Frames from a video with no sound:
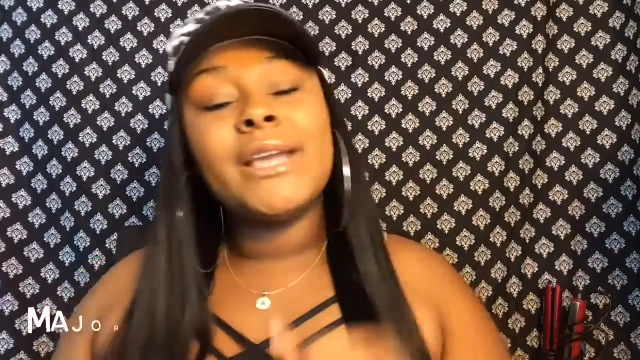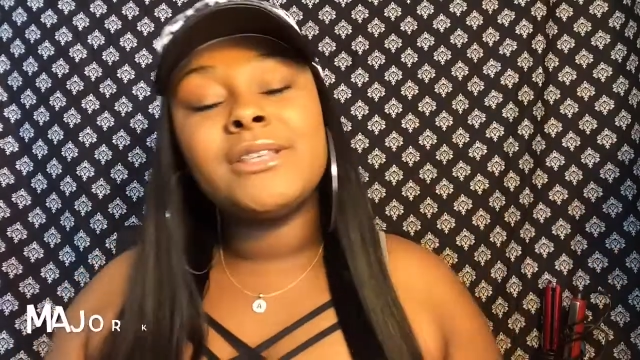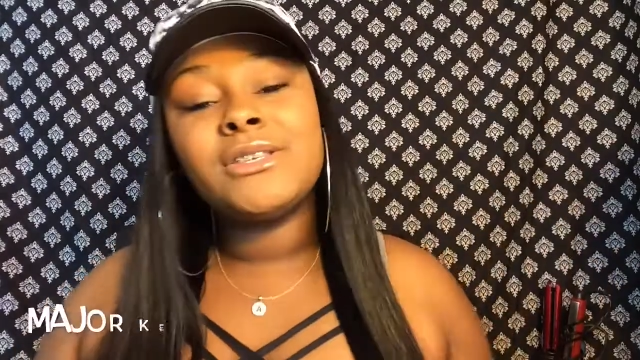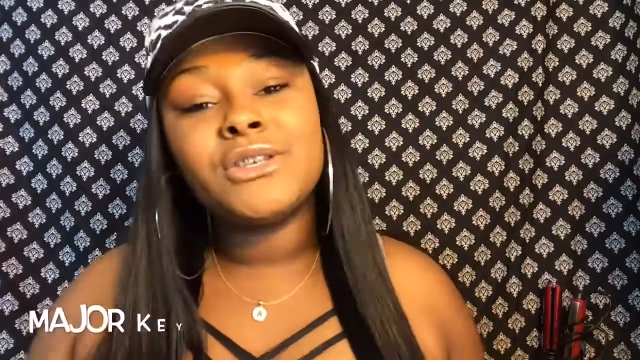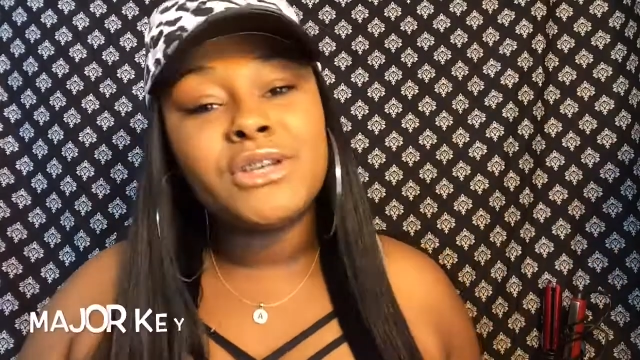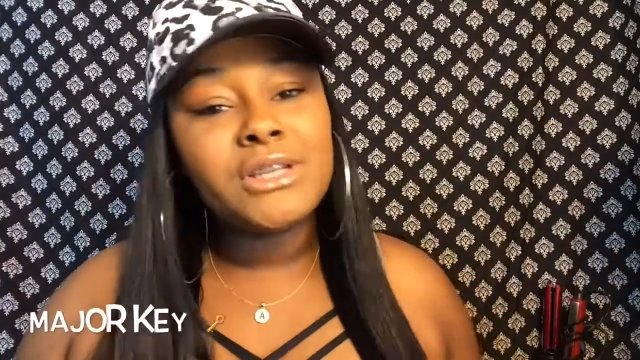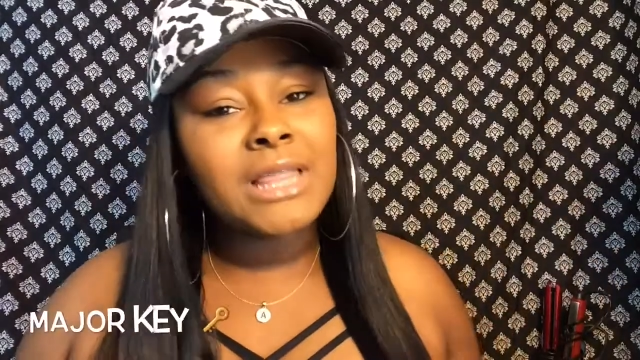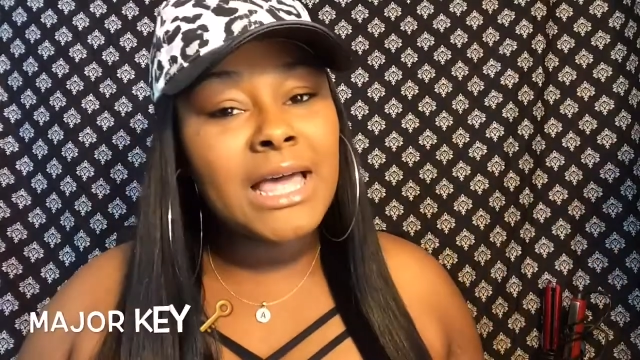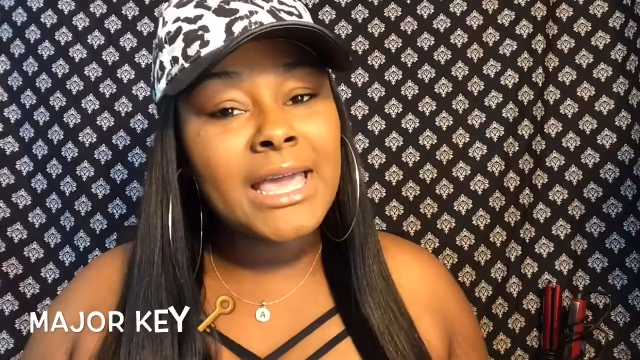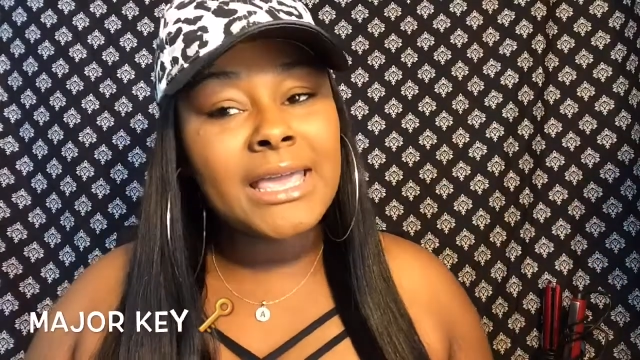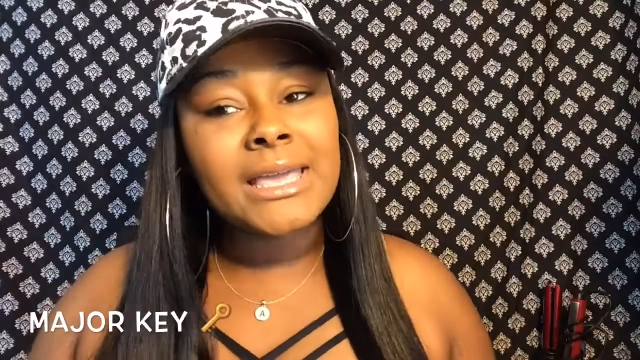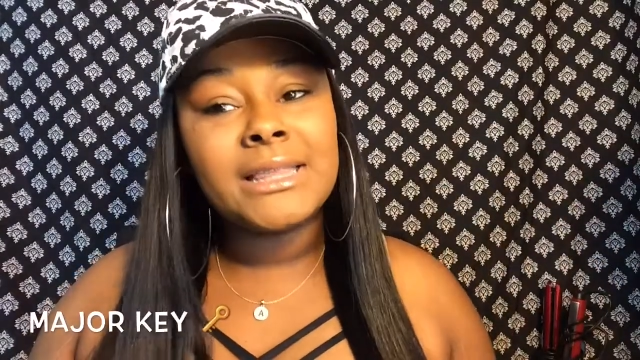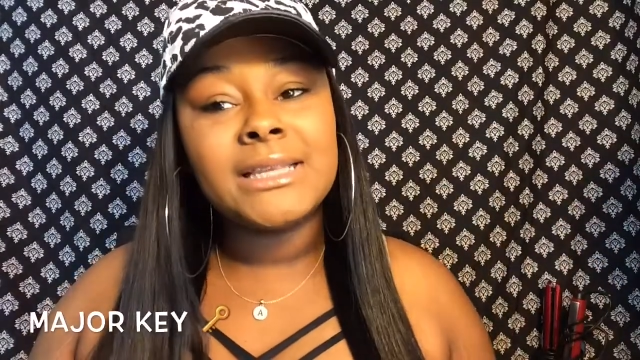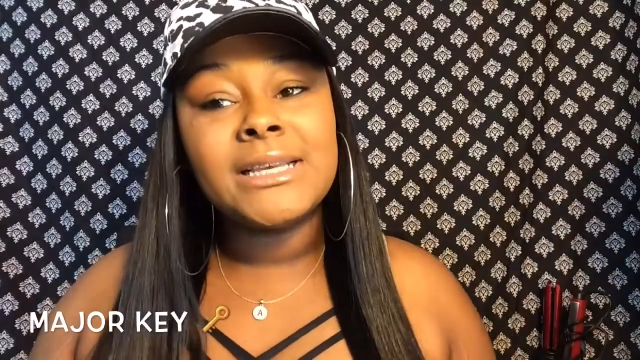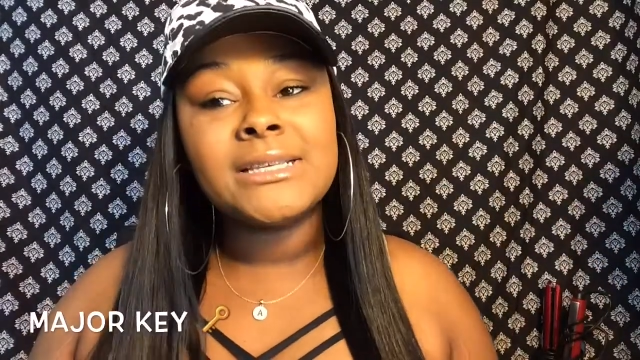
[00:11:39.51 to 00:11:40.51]
until you like
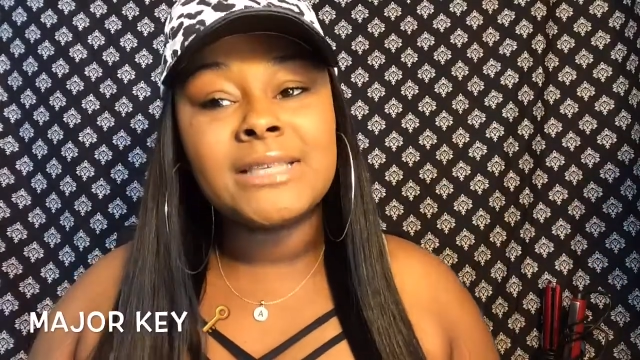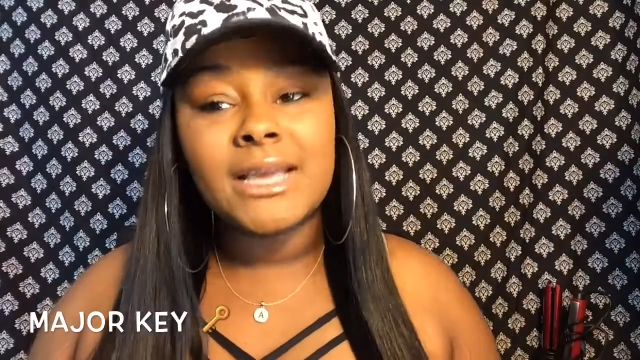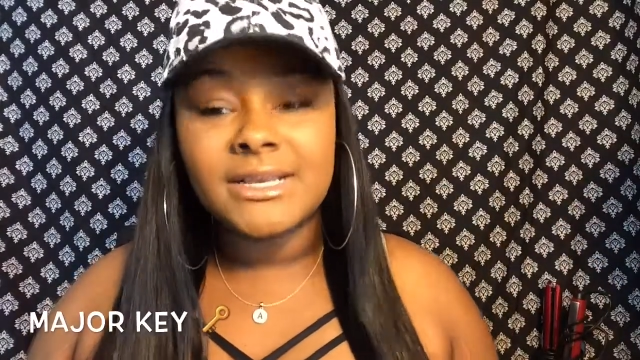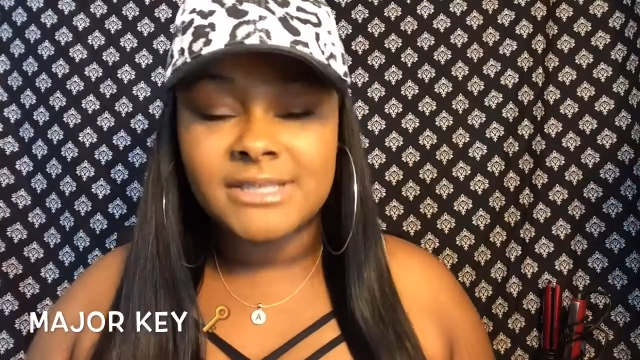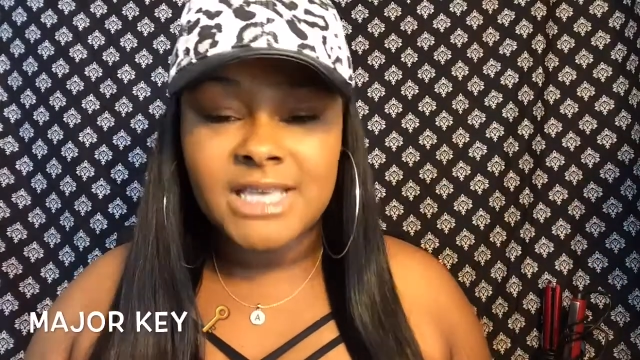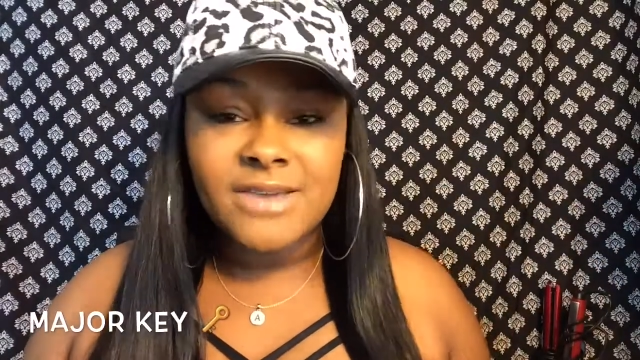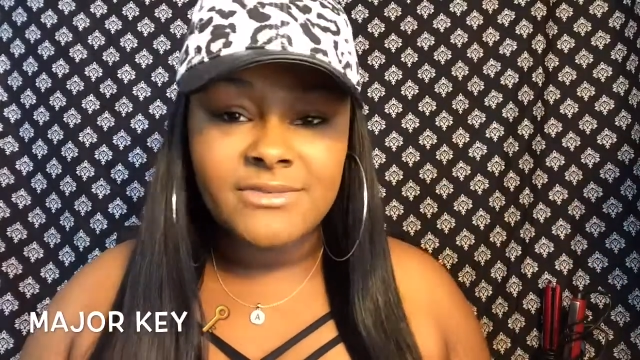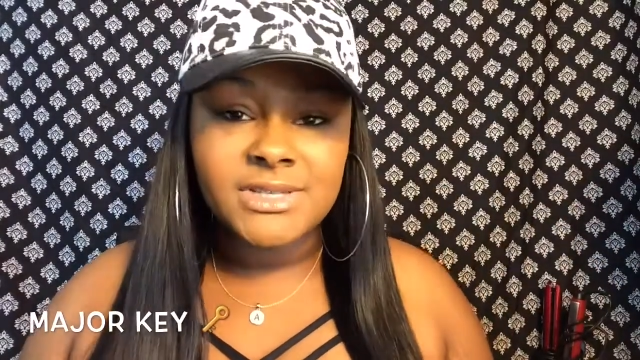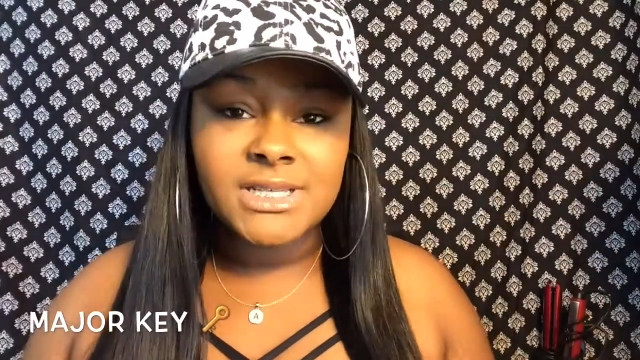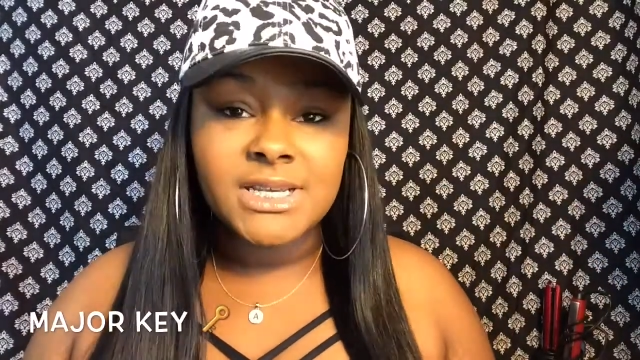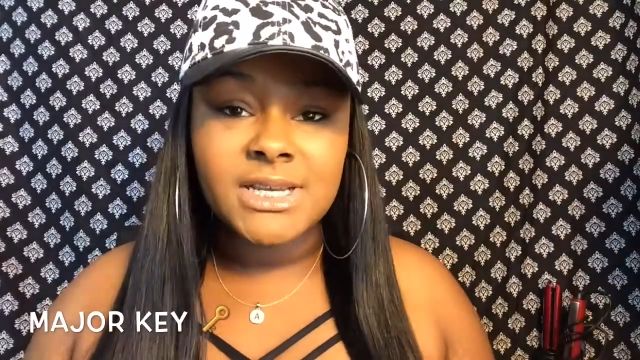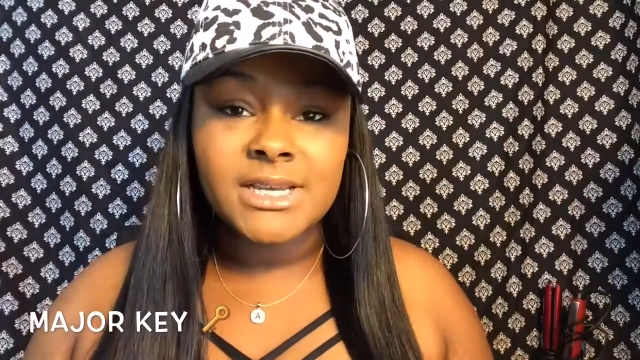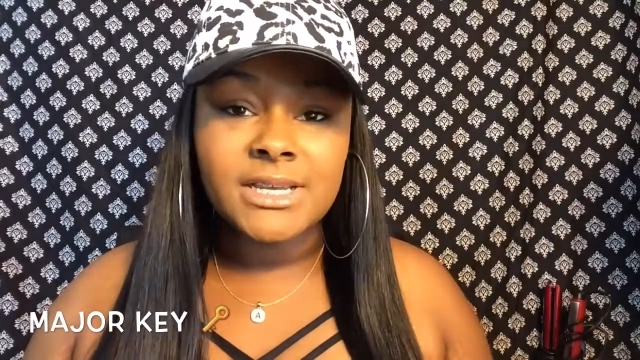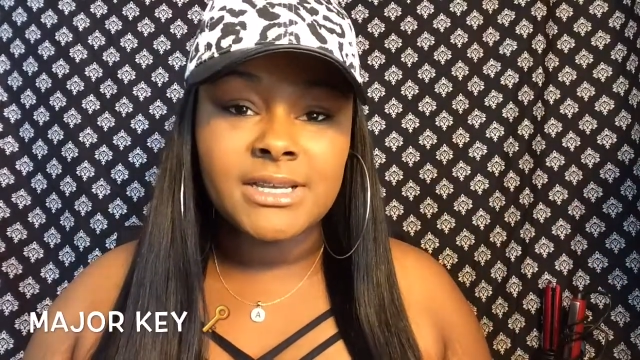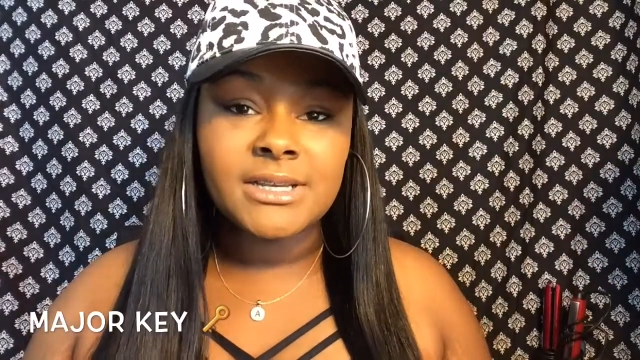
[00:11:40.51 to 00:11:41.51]
at least like
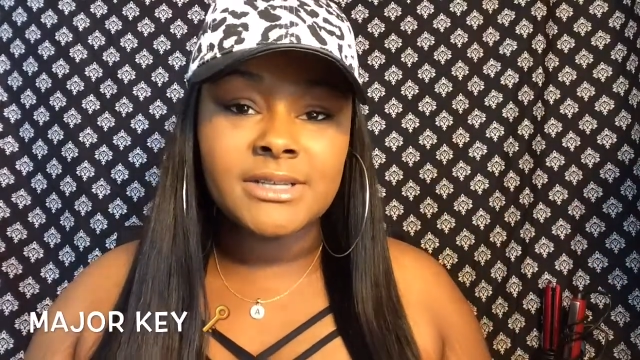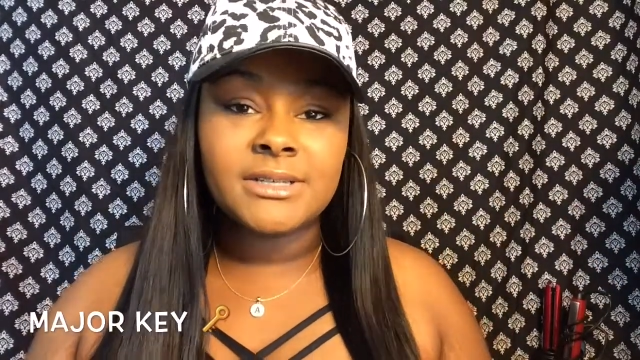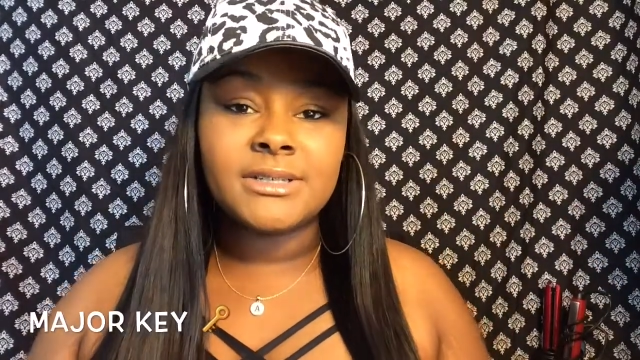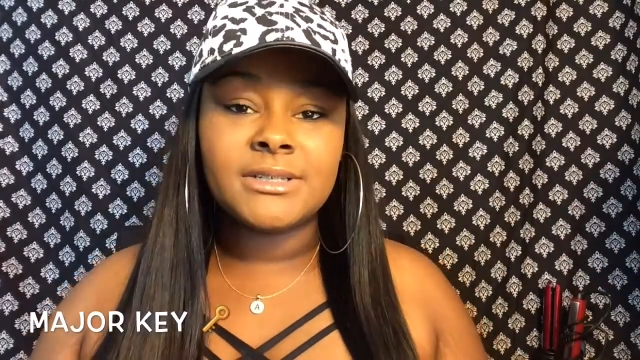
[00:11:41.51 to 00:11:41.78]
17.